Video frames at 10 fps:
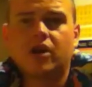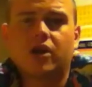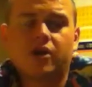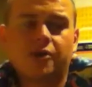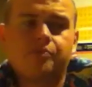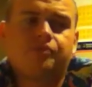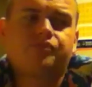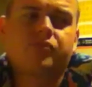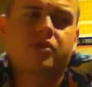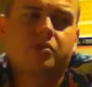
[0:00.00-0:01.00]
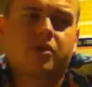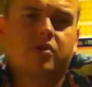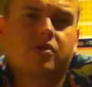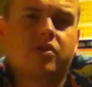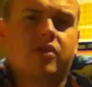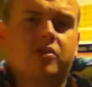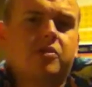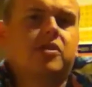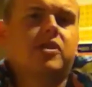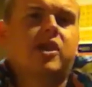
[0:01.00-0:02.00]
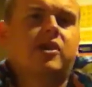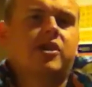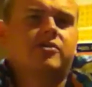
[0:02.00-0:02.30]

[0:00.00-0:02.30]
The ability to carry